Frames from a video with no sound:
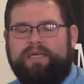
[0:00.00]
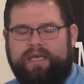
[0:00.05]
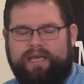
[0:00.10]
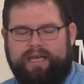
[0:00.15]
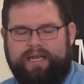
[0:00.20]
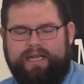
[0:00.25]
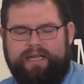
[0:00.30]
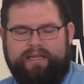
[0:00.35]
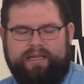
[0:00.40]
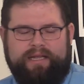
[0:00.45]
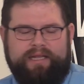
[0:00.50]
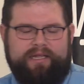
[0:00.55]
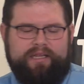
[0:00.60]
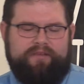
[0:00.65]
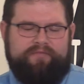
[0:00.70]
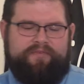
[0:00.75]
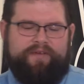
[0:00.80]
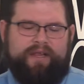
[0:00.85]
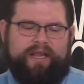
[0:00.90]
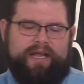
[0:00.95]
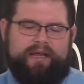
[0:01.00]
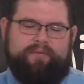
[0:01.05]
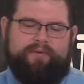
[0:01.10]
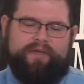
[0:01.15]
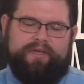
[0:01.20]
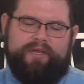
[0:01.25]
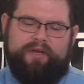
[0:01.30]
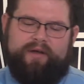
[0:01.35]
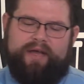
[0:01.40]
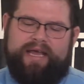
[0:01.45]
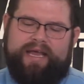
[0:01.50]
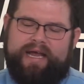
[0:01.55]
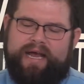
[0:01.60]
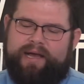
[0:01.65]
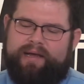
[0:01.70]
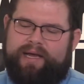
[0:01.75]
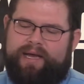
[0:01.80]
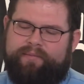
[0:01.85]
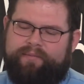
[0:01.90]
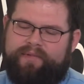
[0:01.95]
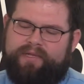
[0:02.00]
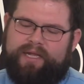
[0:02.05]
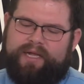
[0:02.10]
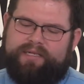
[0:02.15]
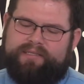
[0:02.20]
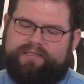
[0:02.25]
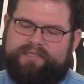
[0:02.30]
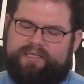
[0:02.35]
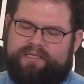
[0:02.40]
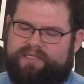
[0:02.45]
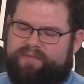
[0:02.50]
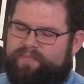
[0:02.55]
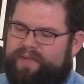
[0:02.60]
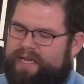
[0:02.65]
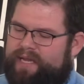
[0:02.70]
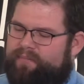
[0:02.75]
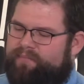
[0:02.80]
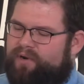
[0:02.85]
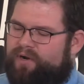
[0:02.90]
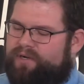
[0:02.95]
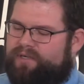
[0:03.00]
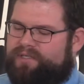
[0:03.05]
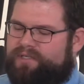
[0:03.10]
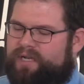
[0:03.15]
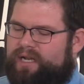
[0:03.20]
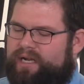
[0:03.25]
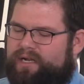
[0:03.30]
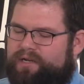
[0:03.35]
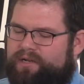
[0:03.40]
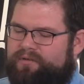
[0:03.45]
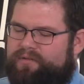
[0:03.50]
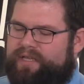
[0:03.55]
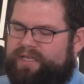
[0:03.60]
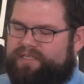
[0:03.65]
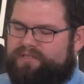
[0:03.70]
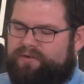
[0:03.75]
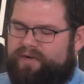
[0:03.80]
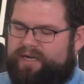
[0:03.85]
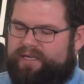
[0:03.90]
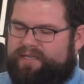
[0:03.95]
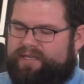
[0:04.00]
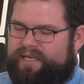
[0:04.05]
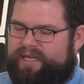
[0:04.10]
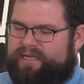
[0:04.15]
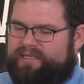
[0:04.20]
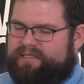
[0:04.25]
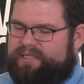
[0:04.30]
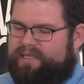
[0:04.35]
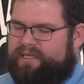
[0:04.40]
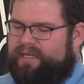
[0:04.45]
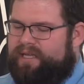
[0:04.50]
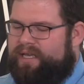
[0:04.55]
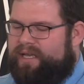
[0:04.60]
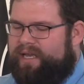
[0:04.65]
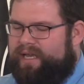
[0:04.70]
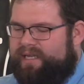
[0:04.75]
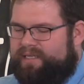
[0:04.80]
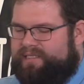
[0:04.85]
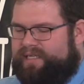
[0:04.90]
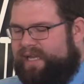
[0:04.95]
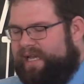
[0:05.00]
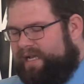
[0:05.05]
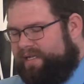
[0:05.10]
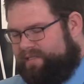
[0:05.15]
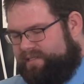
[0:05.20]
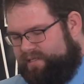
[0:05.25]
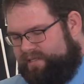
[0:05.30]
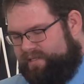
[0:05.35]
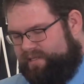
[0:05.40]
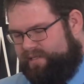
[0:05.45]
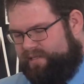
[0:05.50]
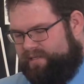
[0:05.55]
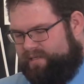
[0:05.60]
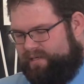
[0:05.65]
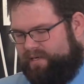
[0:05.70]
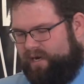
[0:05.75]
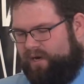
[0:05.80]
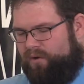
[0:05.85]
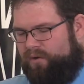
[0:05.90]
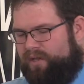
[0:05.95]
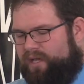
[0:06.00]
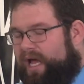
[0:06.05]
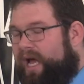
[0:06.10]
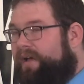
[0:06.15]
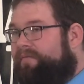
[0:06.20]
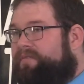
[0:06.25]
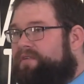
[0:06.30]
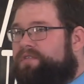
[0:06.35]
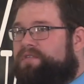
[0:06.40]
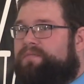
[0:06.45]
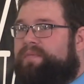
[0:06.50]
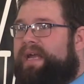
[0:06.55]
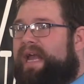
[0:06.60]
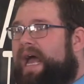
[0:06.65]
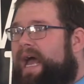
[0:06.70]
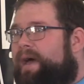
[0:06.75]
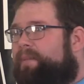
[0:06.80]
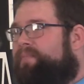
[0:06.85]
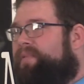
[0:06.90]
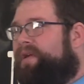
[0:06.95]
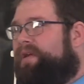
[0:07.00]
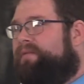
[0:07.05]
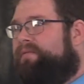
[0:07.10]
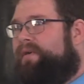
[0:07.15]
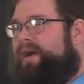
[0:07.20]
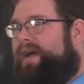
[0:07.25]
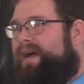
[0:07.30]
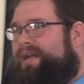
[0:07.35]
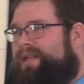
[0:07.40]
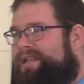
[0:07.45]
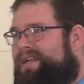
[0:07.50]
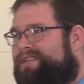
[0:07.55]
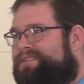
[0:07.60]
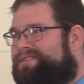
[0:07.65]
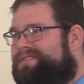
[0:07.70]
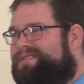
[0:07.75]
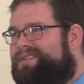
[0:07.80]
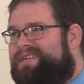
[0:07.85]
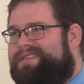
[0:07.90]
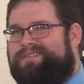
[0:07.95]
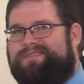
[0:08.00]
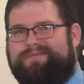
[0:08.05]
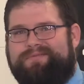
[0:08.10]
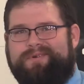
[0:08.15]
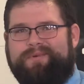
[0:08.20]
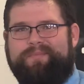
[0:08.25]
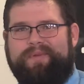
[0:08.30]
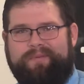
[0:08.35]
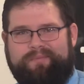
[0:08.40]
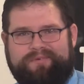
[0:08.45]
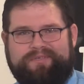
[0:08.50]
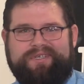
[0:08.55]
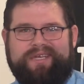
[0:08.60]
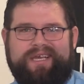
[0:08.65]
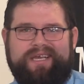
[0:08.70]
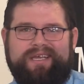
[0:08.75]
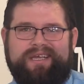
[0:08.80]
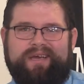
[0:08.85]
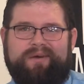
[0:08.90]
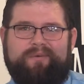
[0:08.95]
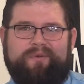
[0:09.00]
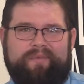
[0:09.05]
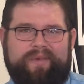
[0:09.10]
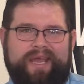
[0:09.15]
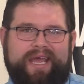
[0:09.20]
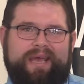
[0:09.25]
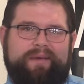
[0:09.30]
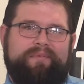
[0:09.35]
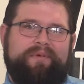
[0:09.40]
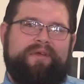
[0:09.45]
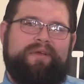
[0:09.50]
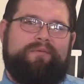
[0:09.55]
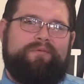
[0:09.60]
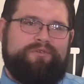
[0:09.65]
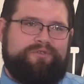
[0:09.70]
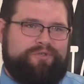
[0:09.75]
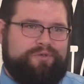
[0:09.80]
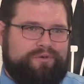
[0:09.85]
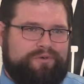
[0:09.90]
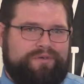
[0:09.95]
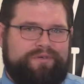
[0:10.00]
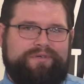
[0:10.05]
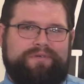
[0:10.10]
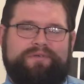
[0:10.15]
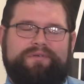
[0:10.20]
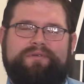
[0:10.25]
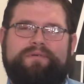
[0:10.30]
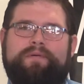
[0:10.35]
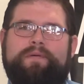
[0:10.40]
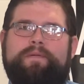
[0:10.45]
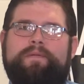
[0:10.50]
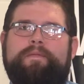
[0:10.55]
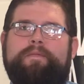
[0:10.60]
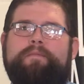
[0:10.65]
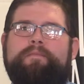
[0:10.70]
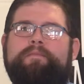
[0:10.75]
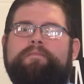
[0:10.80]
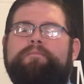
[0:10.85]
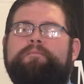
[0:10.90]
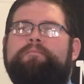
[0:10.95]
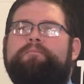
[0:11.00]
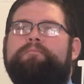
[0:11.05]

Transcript: And then, and then you feel like, well, you know, hey, I, I'm not such a bad person. I can do these great things, and and see, that's the, the, the, goal in life is to be happy, right? That's, that's what people say. I want to be happy. I want joy. Uh-huh. yeah.